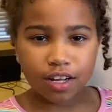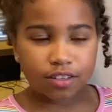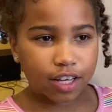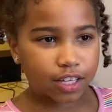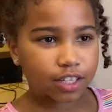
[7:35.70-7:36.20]

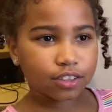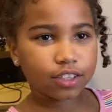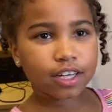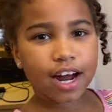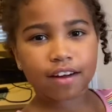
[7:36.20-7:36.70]
Like you
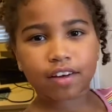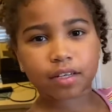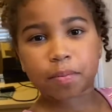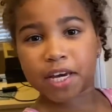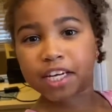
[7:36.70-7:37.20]
can have like
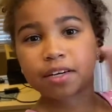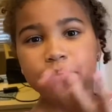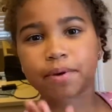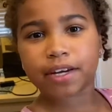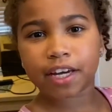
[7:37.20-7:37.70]
pink
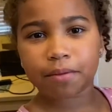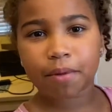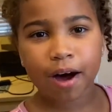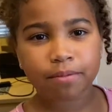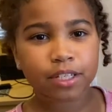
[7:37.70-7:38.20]
cake
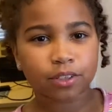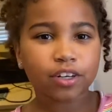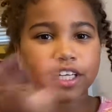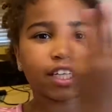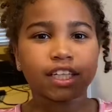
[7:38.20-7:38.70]
pops and
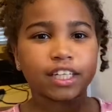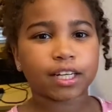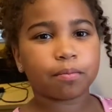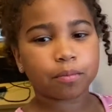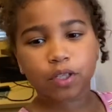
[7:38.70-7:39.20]
green
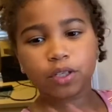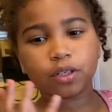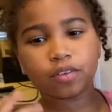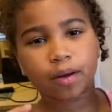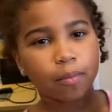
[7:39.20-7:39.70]
and
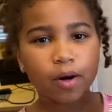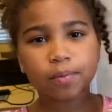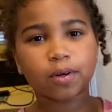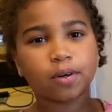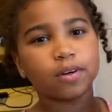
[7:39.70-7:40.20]
blue and
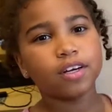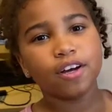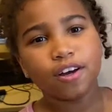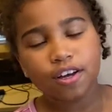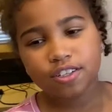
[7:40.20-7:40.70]
purple.
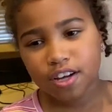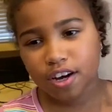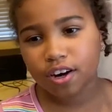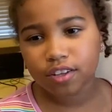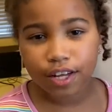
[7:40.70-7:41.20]

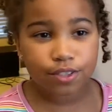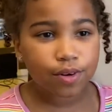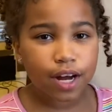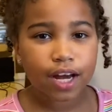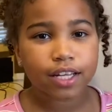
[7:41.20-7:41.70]
So that's why
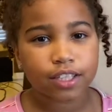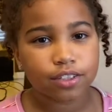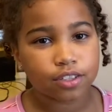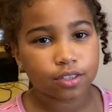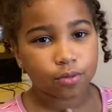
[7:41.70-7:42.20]
I like
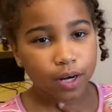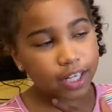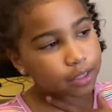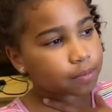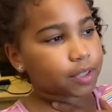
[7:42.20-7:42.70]
using white,
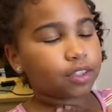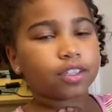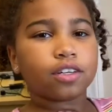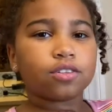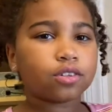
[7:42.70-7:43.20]
but you
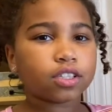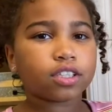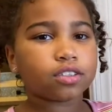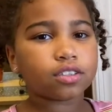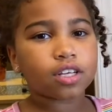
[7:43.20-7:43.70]
can totally
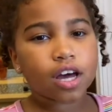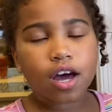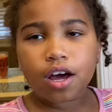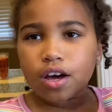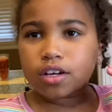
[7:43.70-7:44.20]
use
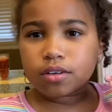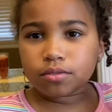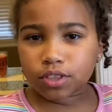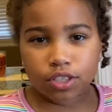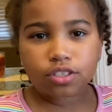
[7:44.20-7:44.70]

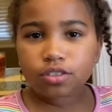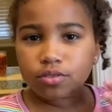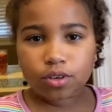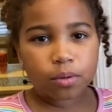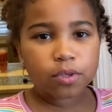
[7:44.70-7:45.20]
just
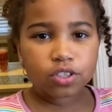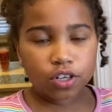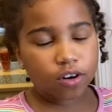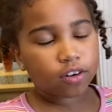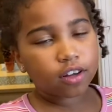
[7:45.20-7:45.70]
normal
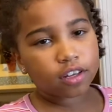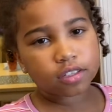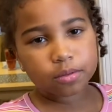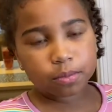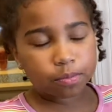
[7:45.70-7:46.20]
chocolate.
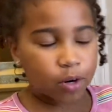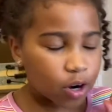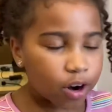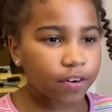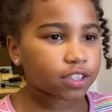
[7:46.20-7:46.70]
It's
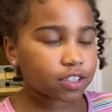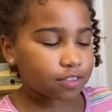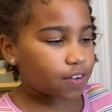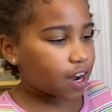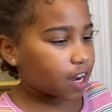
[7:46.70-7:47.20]
perfectly
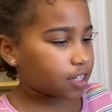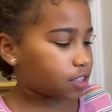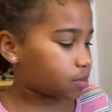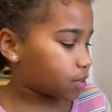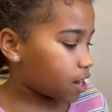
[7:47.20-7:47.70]
fine,
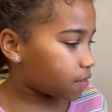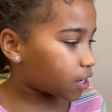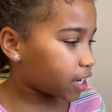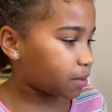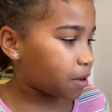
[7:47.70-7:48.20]
just whatever
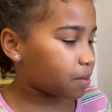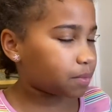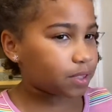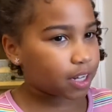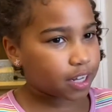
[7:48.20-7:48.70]
cake pop
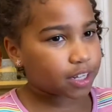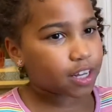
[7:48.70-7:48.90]
you like.